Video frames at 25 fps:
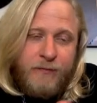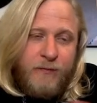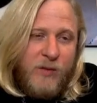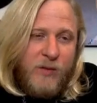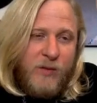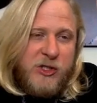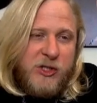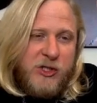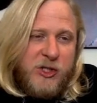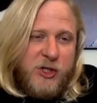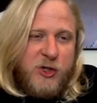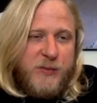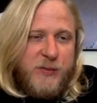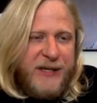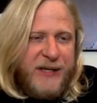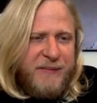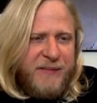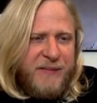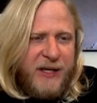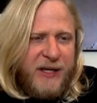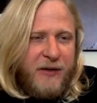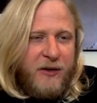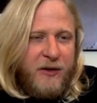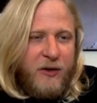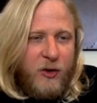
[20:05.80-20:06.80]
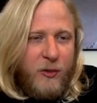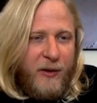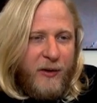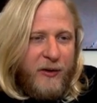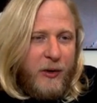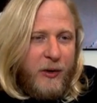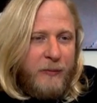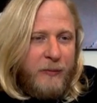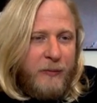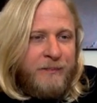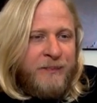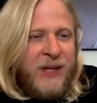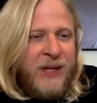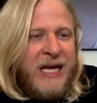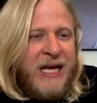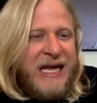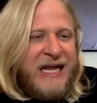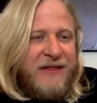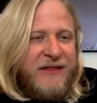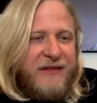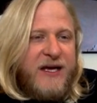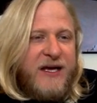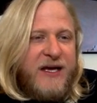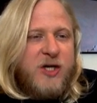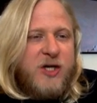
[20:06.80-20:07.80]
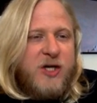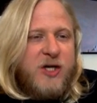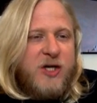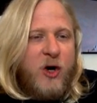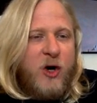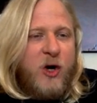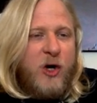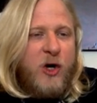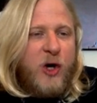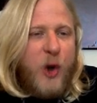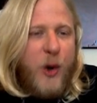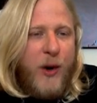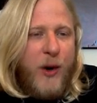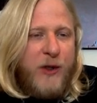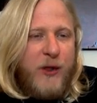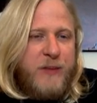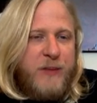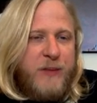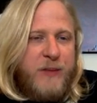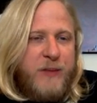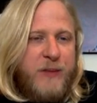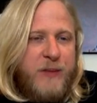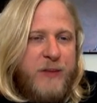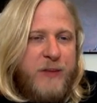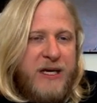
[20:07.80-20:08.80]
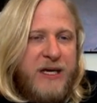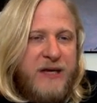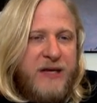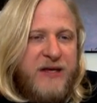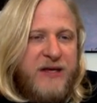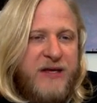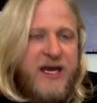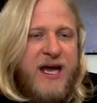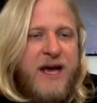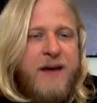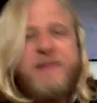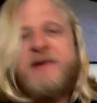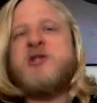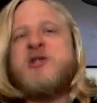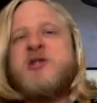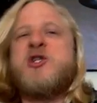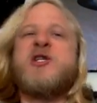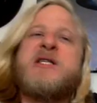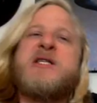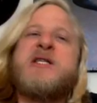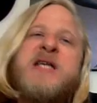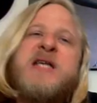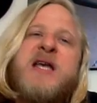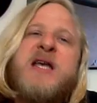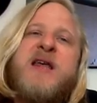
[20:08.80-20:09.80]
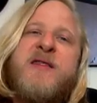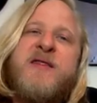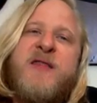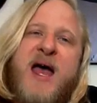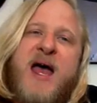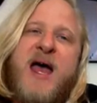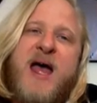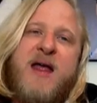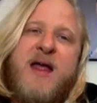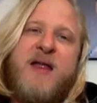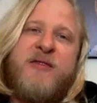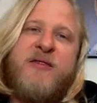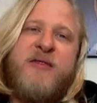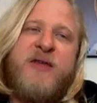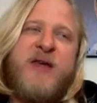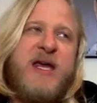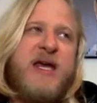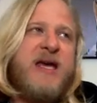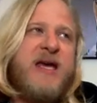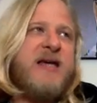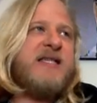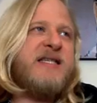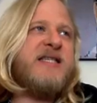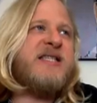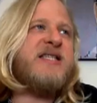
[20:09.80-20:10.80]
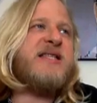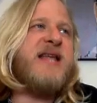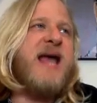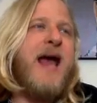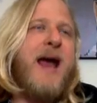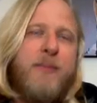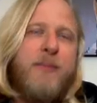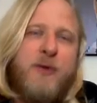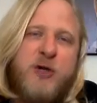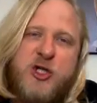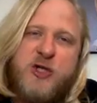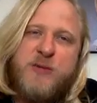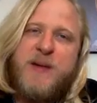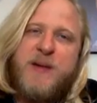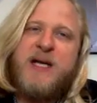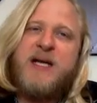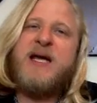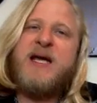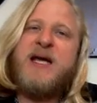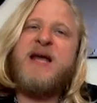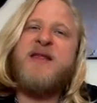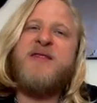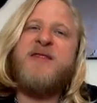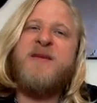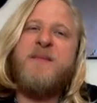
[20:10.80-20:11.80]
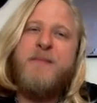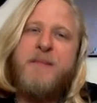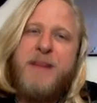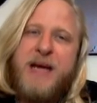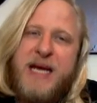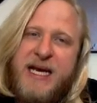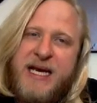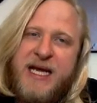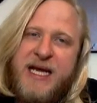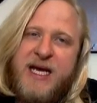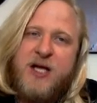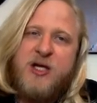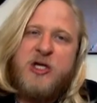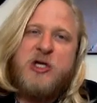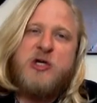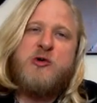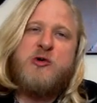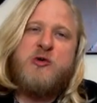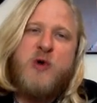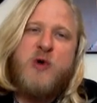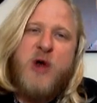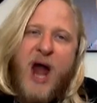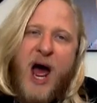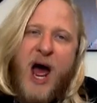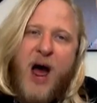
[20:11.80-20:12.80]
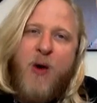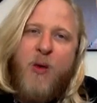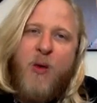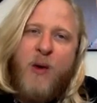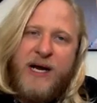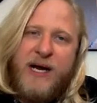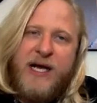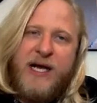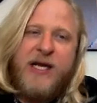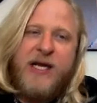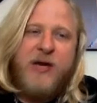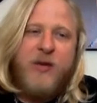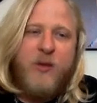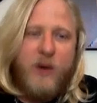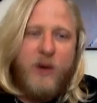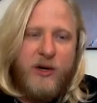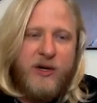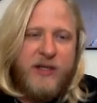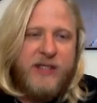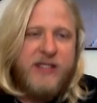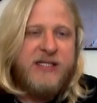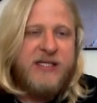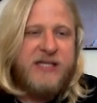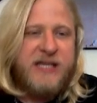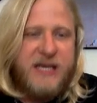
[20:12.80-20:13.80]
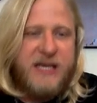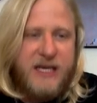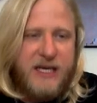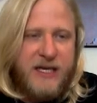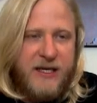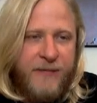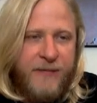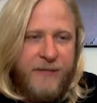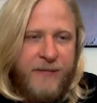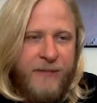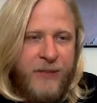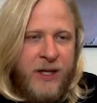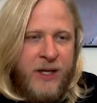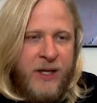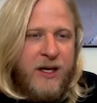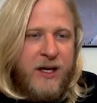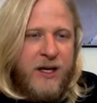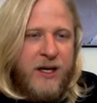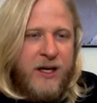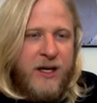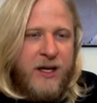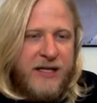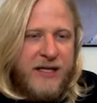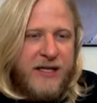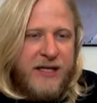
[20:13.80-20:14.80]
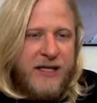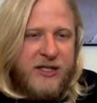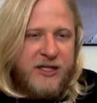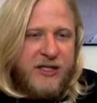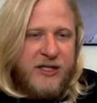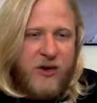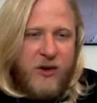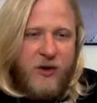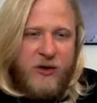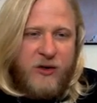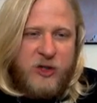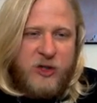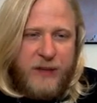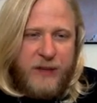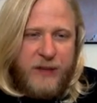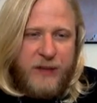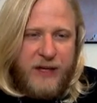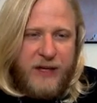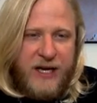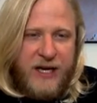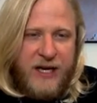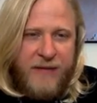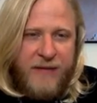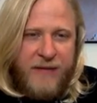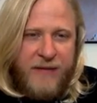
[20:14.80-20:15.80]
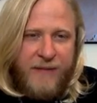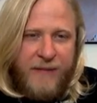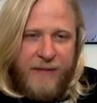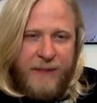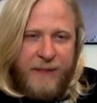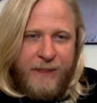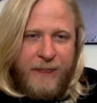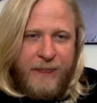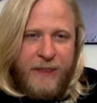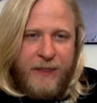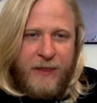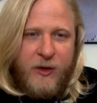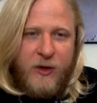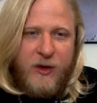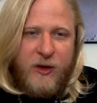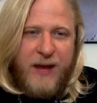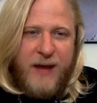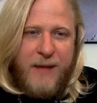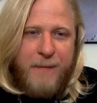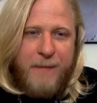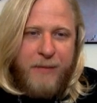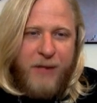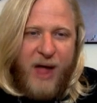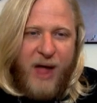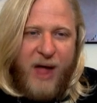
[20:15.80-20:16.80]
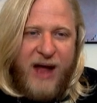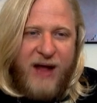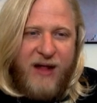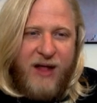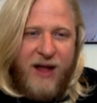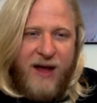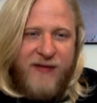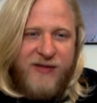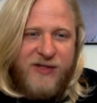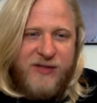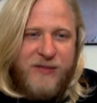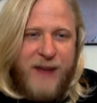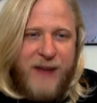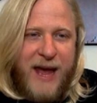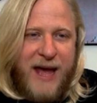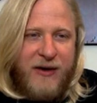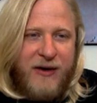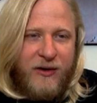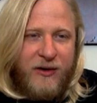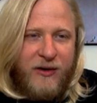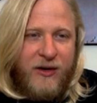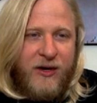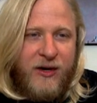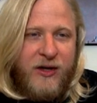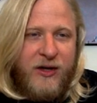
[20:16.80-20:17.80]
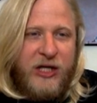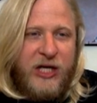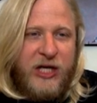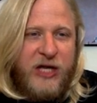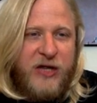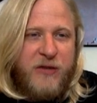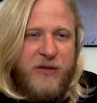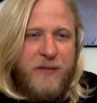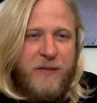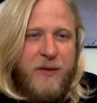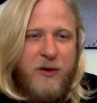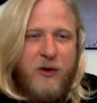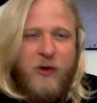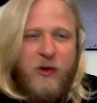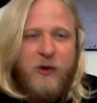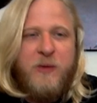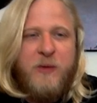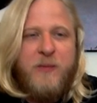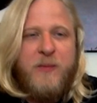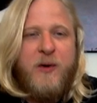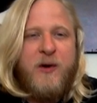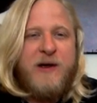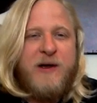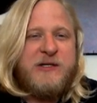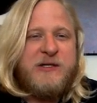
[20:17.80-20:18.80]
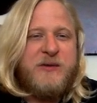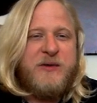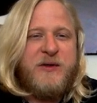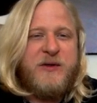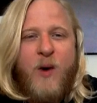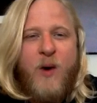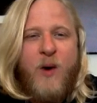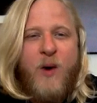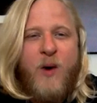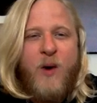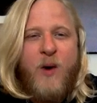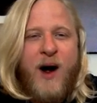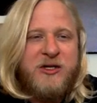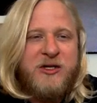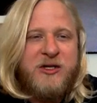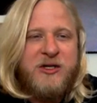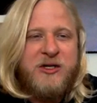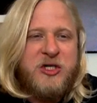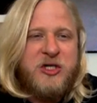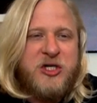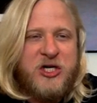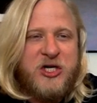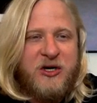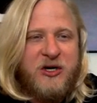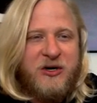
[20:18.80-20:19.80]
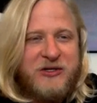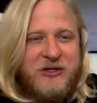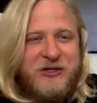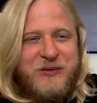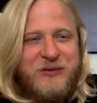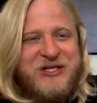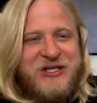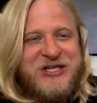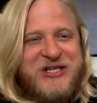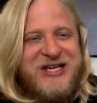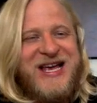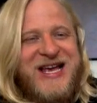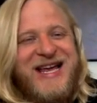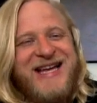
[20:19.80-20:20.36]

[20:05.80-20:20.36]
excuse me, had to clear my throat. These are going to be the images that the establishment and the media do not want anyone to see. It's going to be, look at that, Black Lives Matter. You got the Boogaloo boys with their Hawaiian shirts, which